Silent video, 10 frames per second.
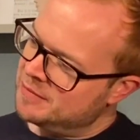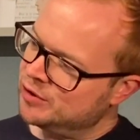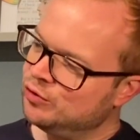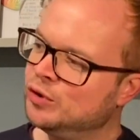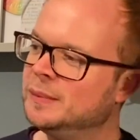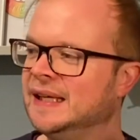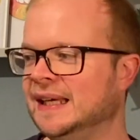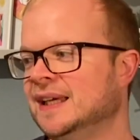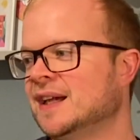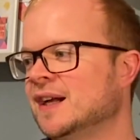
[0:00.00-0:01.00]

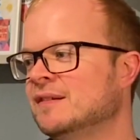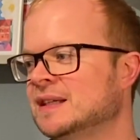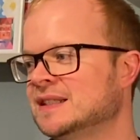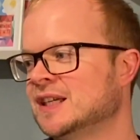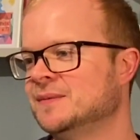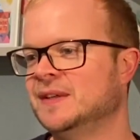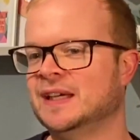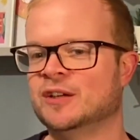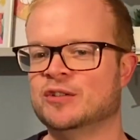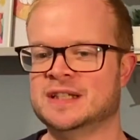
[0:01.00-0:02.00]
Normally, around this time of
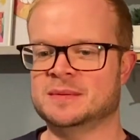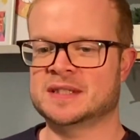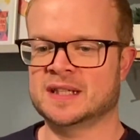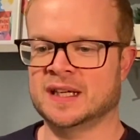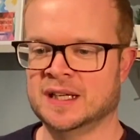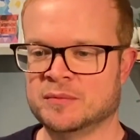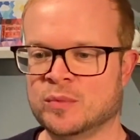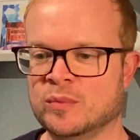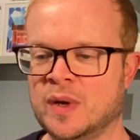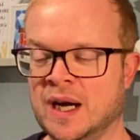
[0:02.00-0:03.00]
year, Christmas time,
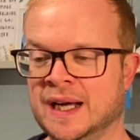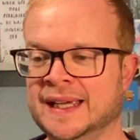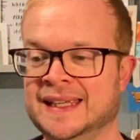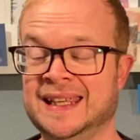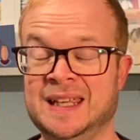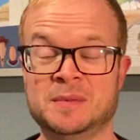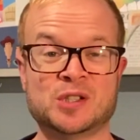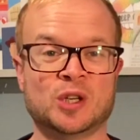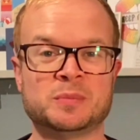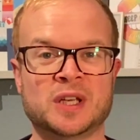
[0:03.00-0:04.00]
I keep the
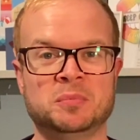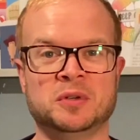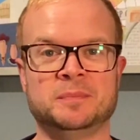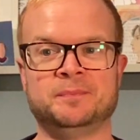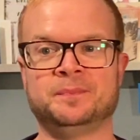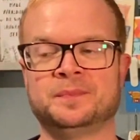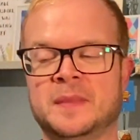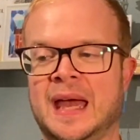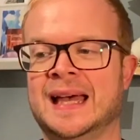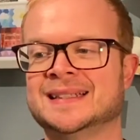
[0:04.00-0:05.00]
shops open
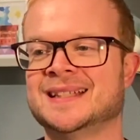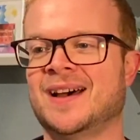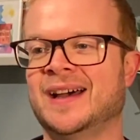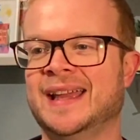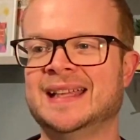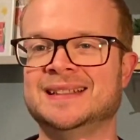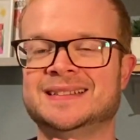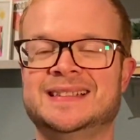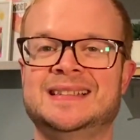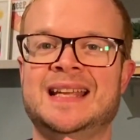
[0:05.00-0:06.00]
and I
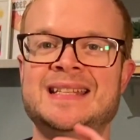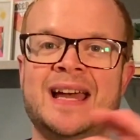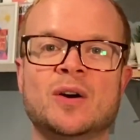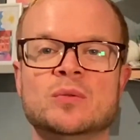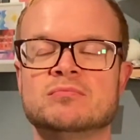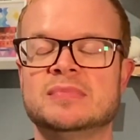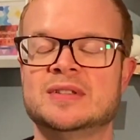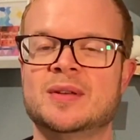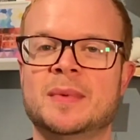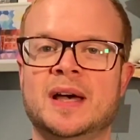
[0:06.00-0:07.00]
send out
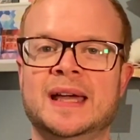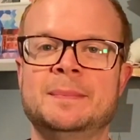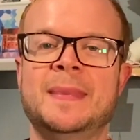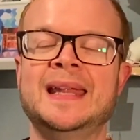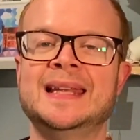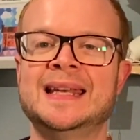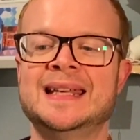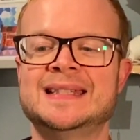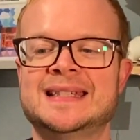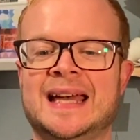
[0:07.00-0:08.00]
to my mailing
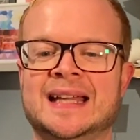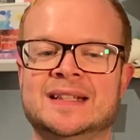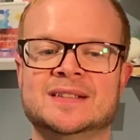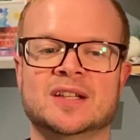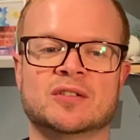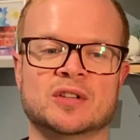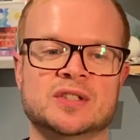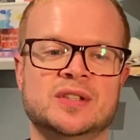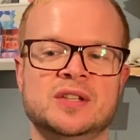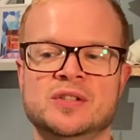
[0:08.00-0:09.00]
list and across
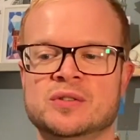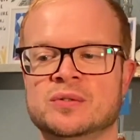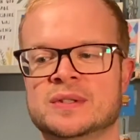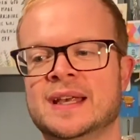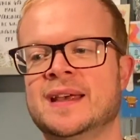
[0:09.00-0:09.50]
socials,